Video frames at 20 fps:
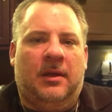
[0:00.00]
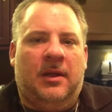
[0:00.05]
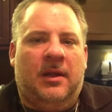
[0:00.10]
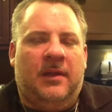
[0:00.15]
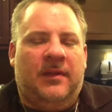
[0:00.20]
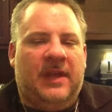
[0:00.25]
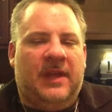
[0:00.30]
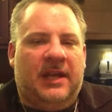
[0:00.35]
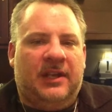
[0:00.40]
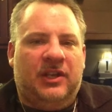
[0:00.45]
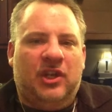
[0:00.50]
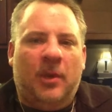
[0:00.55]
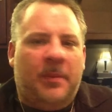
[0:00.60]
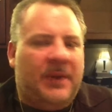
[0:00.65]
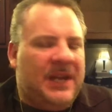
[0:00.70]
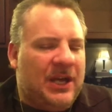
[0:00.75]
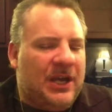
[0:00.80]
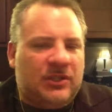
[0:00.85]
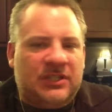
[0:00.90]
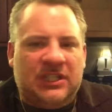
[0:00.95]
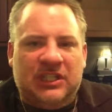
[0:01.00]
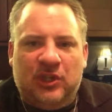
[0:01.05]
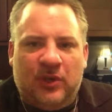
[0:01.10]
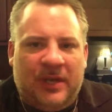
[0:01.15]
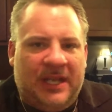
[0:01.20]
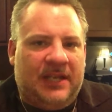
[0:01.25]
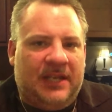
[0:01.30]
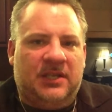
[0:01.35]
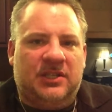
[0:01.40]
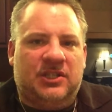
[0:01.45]
that nobody else in your
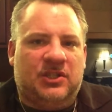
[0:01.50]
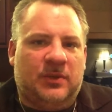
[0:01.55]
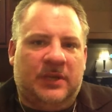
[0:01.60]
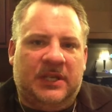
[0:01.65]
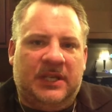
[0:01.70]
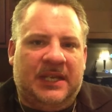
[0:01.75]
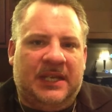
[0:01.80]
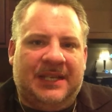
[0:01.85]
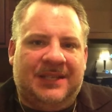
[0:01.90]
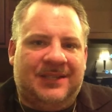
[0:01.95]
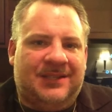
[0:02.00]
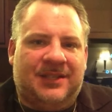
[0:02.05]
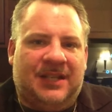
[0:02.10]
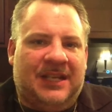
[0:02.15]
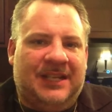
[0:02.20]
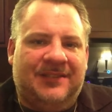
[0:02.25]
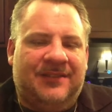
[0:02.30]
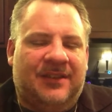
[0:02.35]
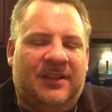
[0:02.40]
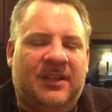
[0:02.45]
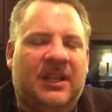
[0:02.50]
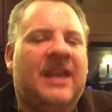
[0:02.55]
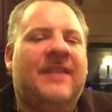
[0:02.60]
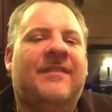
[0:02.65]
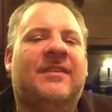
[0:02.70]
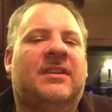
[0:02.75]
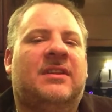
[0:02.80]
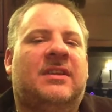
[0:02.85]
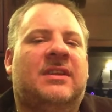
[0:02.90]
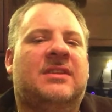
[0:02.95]
industry is
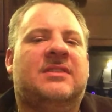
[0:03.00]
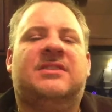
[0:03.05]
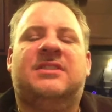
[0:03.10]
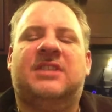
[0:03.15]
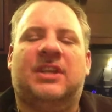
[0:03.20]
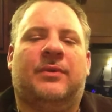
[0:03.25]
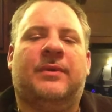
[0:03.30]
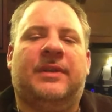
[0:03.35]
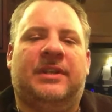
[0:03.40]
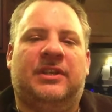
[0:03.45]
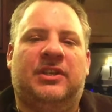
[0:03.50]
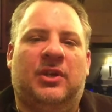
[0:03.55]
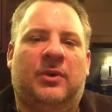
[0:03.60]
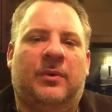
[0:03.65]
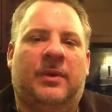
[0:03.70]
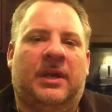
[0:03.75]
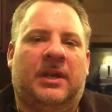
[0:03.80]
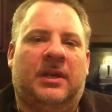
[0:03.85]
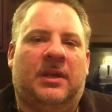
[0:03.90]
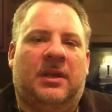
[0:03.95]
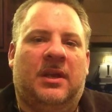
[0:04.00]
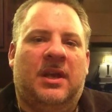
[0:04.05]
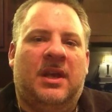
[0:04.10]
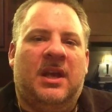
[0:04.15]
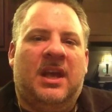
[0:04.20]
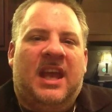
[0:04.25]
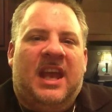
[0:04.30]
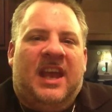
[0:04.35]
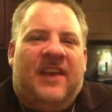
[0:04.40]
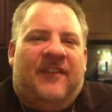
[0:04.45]
even considering doing.
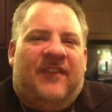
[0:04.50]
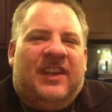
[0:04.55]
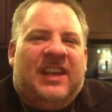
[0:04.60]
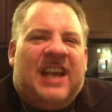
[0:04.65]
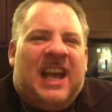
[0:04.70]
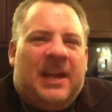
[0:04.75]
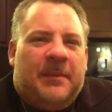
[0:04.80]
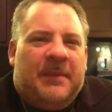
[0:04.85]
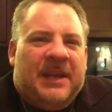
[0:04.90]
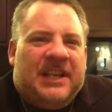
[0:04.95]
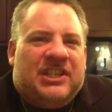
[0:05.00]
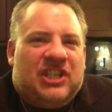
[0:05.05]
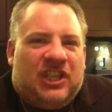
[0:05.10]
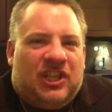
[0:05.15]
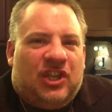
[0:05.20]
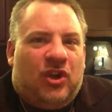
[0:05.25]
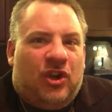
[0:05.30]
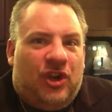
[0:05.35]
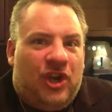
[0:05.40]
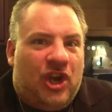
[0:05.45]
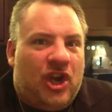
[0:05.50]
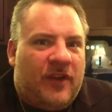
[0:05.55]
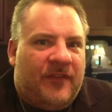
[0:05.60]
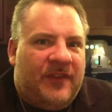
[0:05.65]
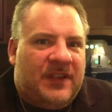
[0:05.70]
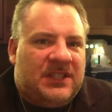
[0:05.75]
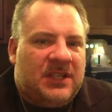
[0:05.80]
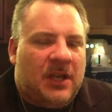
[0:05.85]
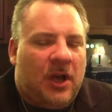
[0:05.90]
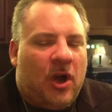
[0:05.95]
If it kind of makes you a little
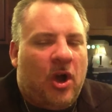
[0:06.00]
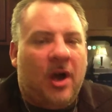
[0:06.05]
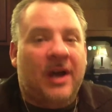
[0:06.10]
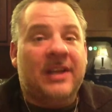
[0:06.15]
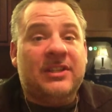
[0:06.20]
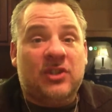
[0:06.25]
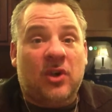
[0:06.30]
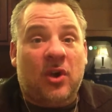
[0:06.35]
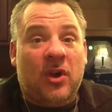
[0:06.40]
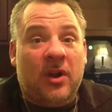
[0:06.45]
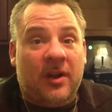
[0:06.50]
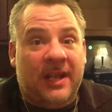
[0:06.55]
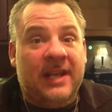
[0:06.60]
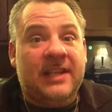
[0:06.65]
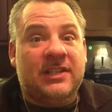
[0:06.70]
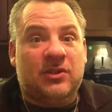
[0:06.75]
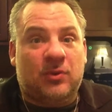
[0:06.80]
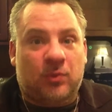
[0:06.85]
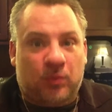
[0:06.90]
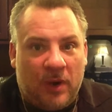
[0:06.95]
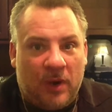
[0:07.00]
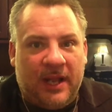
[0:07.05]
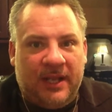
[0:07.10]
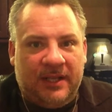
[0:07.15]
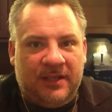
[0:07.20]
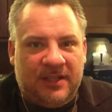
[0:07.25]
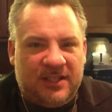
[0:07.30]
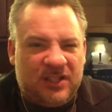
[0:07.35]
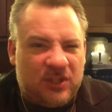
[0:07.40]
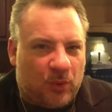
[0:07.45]
nervous, odds are it's
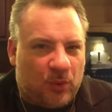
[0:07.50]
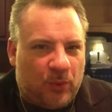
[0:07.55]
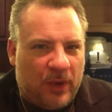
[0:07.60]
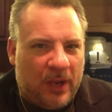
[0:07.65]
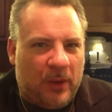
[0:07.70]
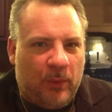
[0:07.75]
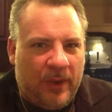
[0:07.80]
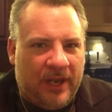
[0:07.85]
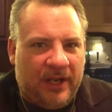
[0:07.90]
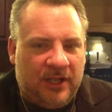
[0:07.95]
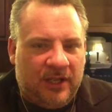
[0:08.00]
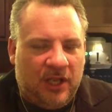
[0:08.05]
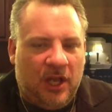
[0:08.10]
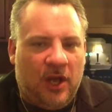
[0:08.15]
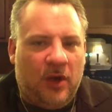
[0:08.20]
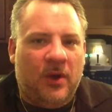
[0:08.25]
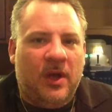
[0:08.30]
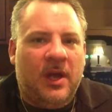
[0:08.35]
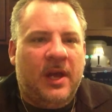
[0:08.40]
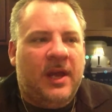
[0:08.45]
right. It's the right way to go.